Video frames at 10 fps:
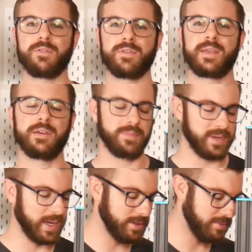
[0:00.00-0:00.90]
is overkill,
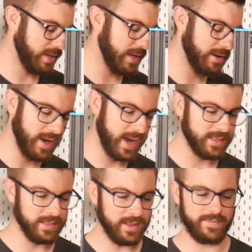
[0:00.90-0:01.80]
but I don't care.
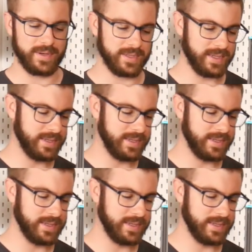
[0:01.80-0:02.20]
I love it.